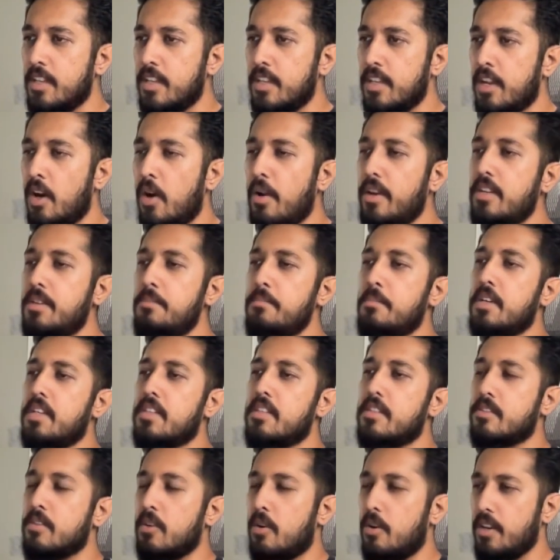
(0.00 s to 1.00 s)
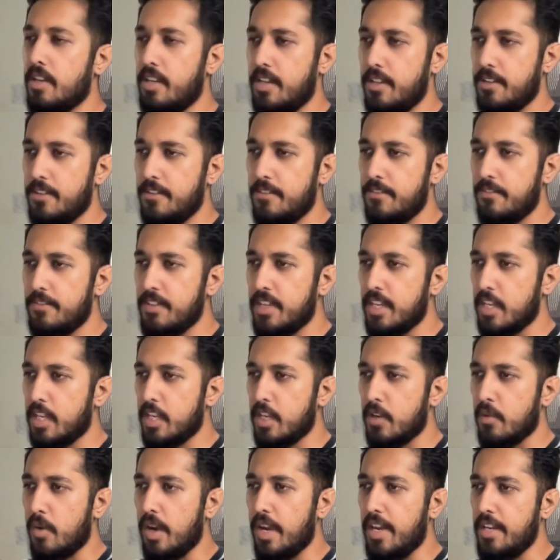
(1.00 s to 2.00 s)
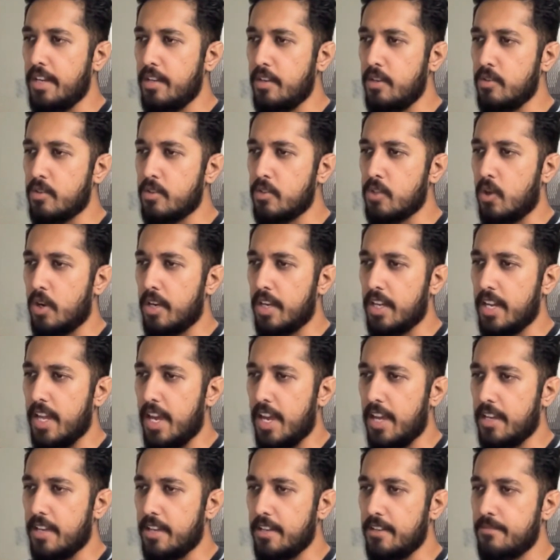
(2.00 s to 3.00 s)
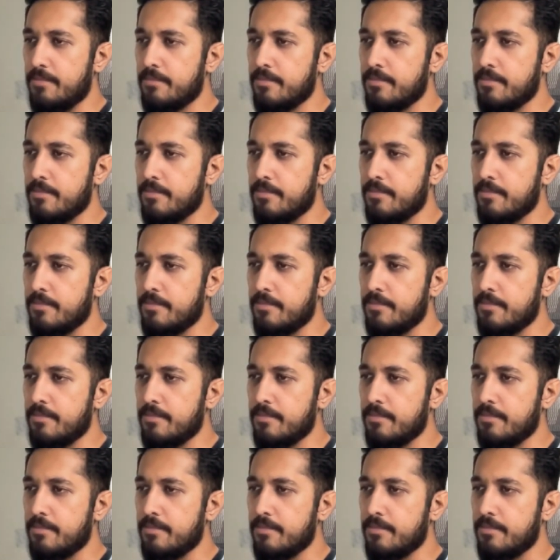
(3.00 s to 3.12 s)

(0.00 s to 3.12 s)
Now in merge sort, we are required to sort an array.